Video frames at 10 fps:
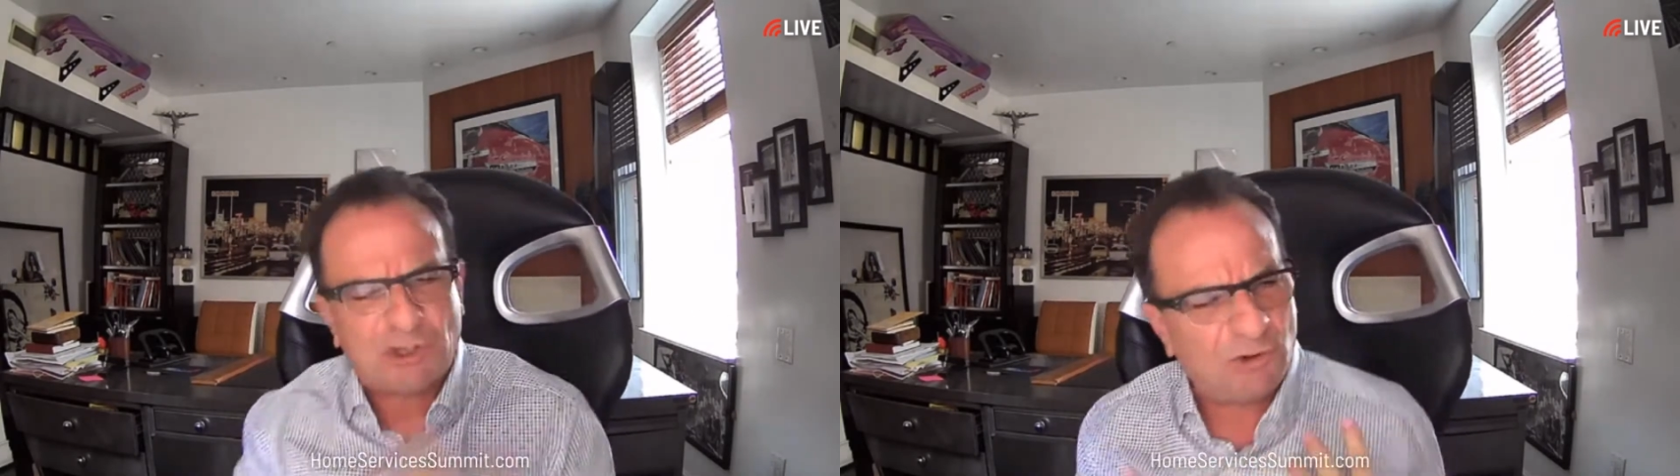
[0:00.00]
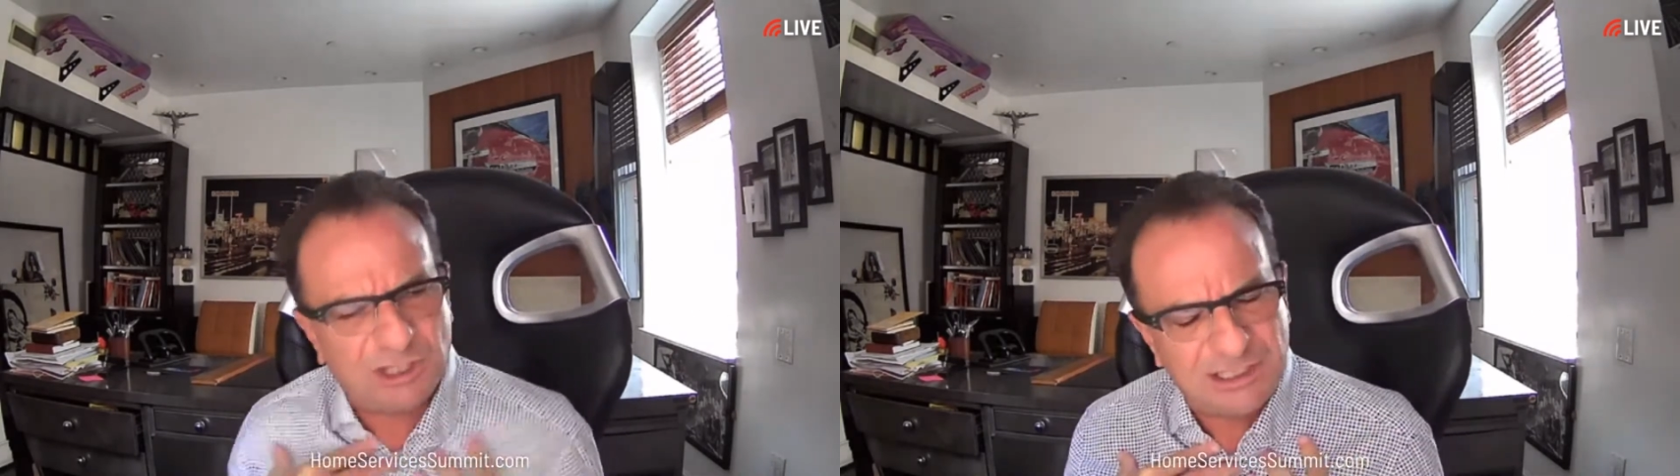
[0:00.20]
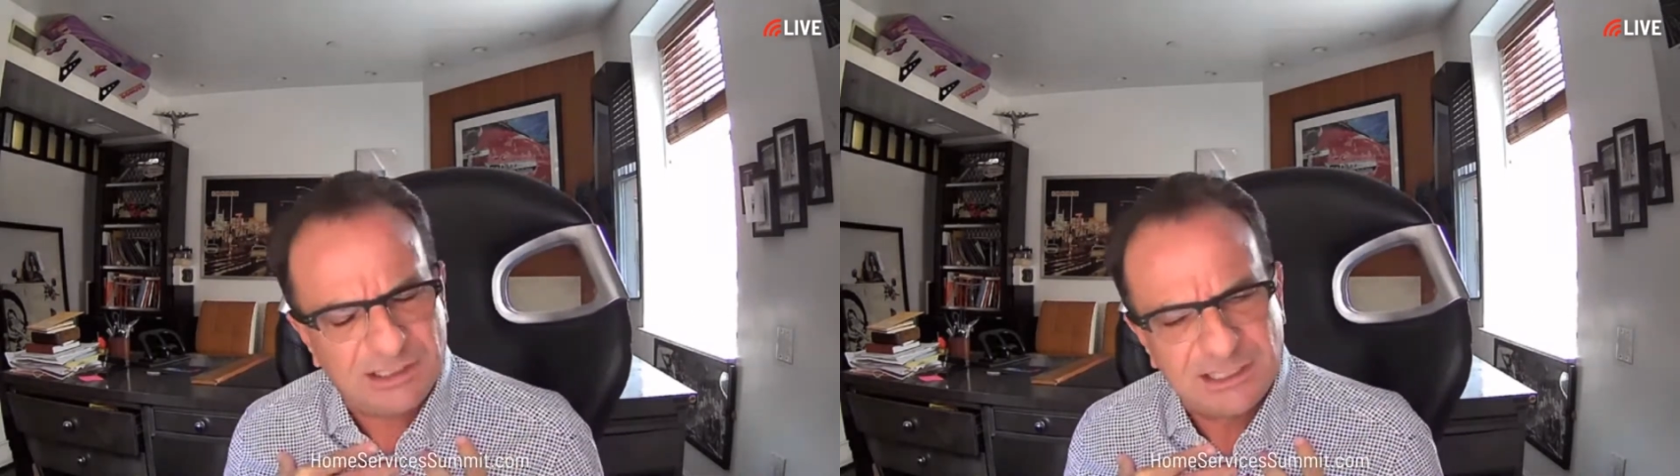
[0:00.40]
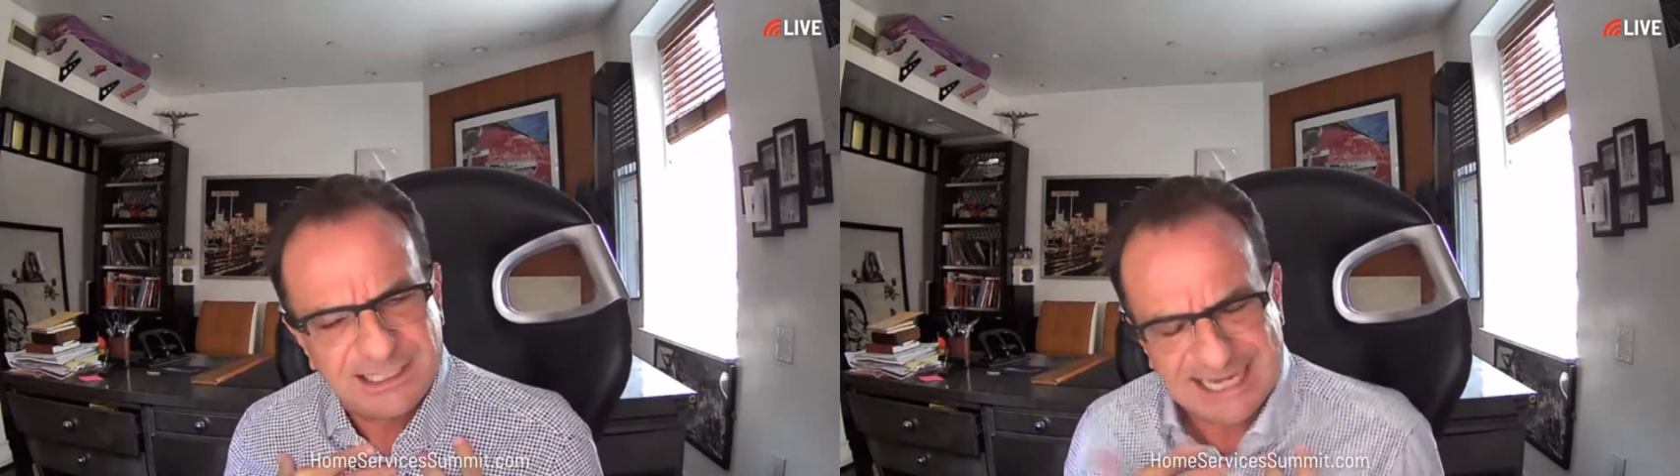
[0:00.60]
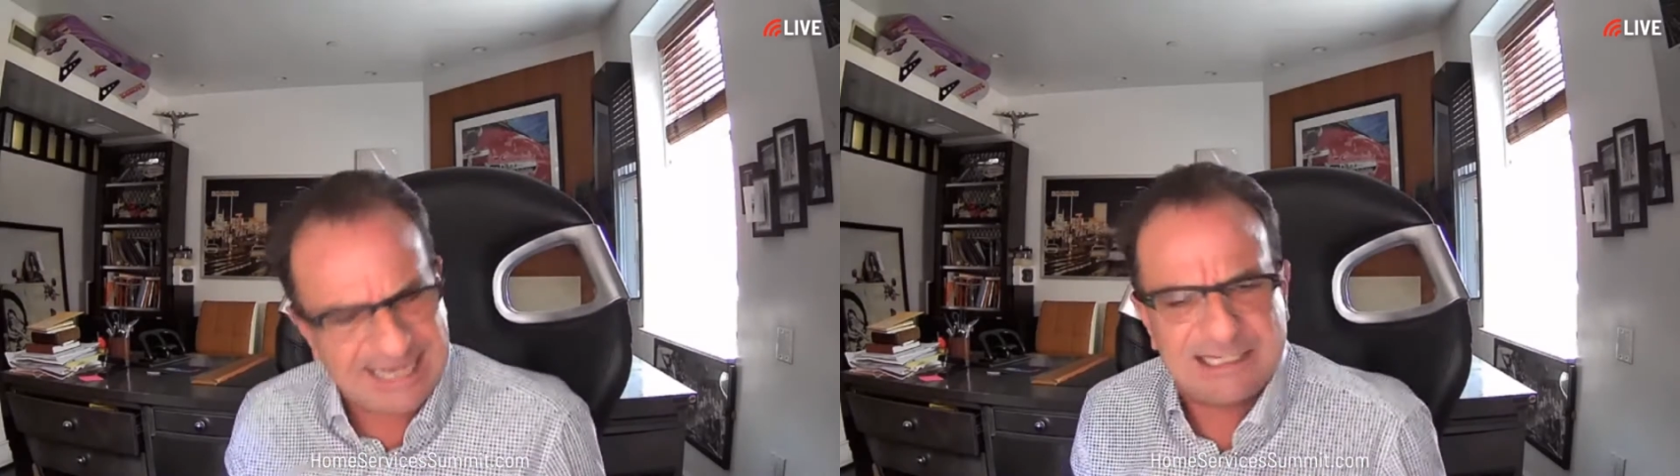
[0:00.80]
totally
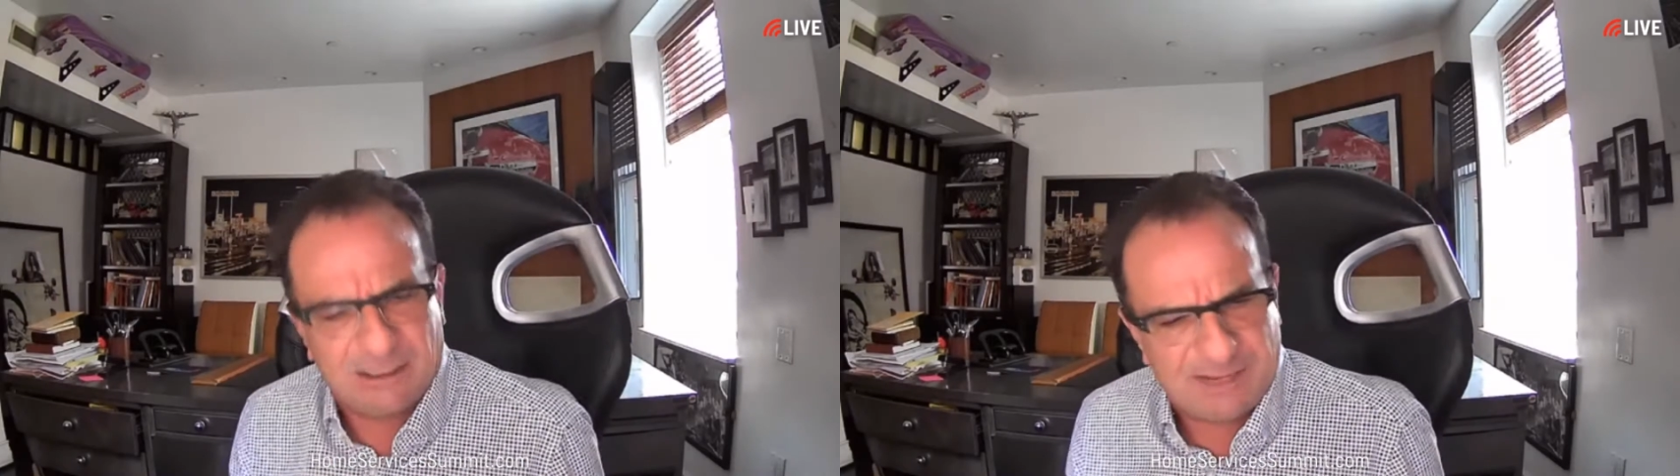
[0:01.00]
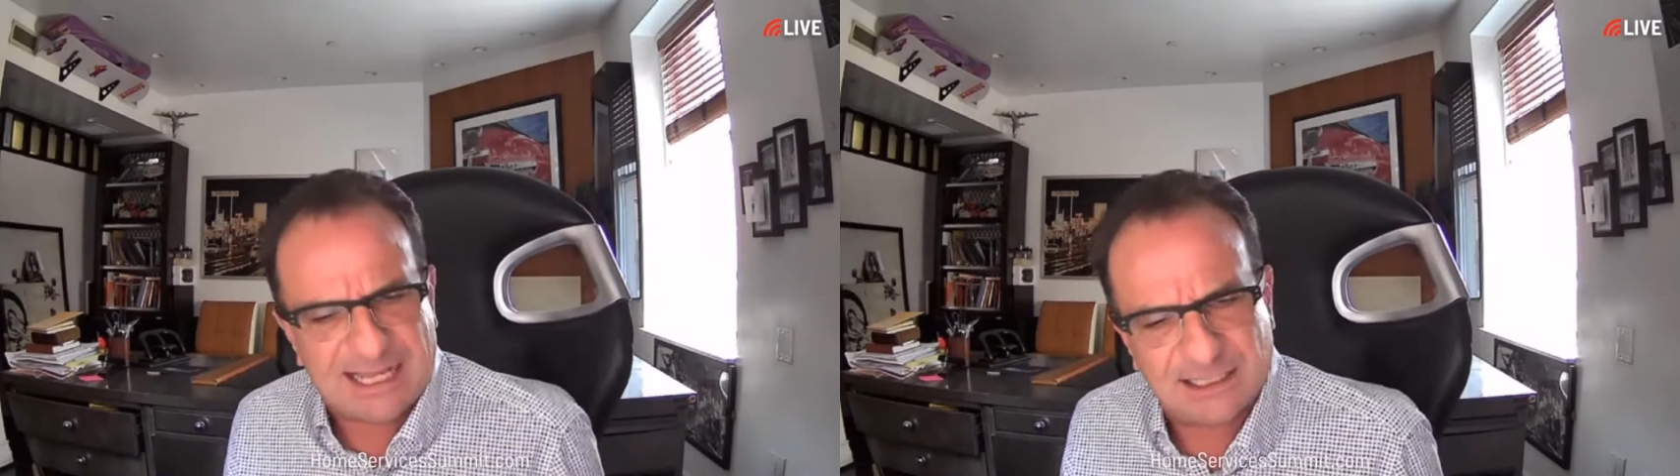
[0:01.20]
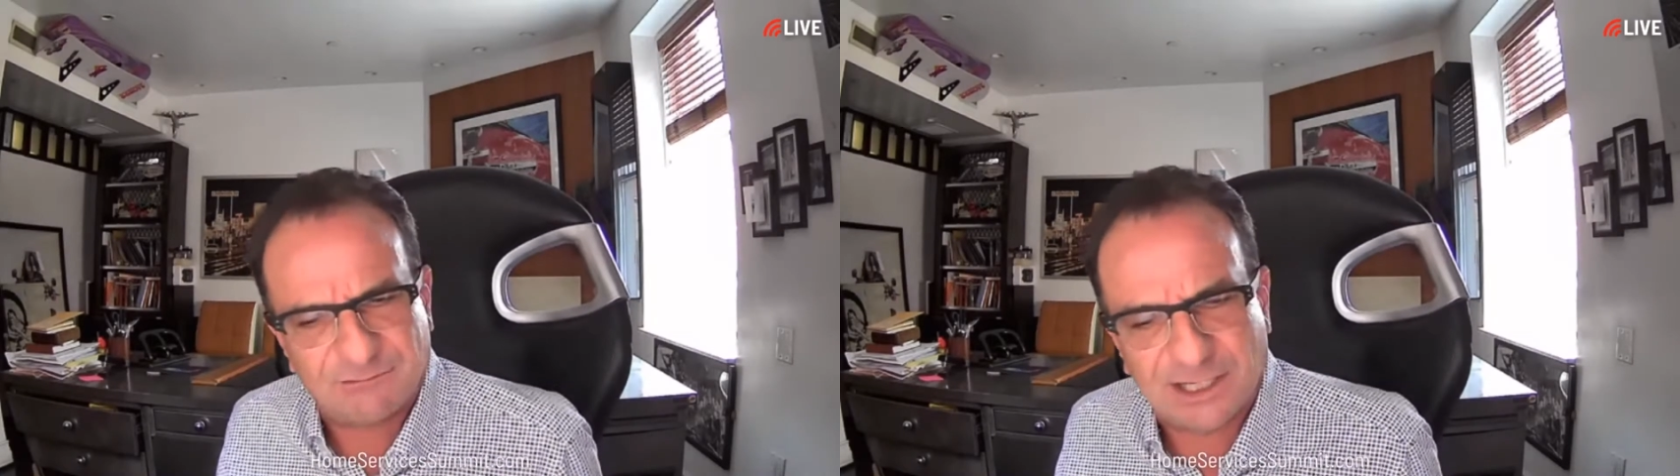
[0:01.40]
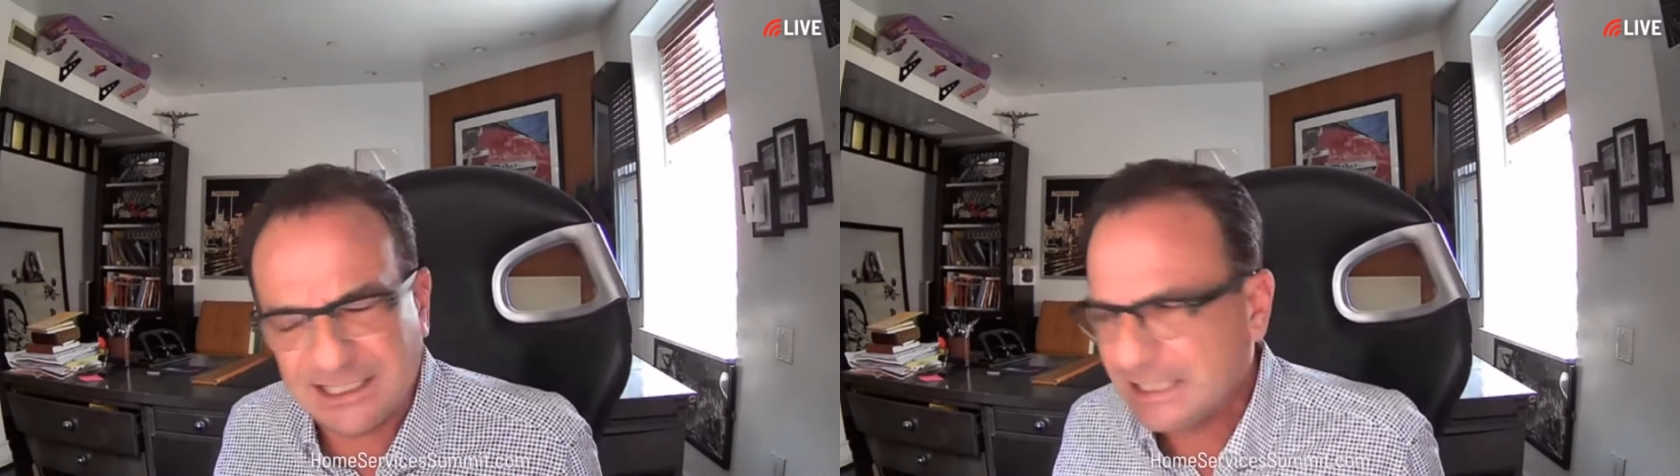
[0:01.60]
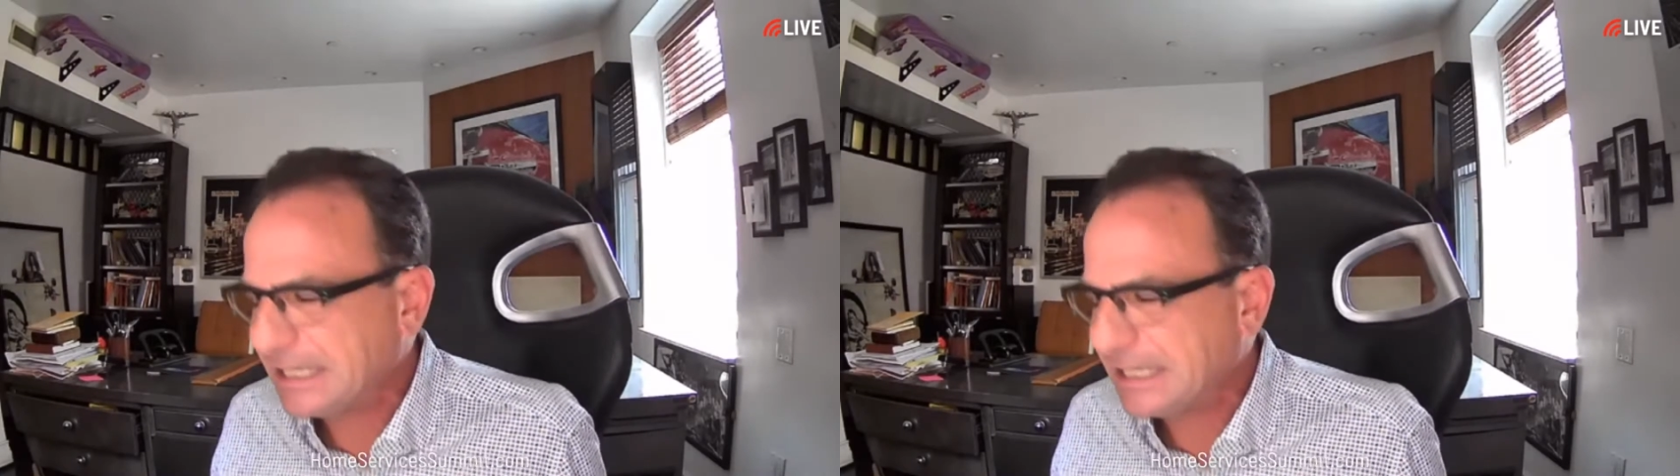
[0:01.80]
candid about it, right?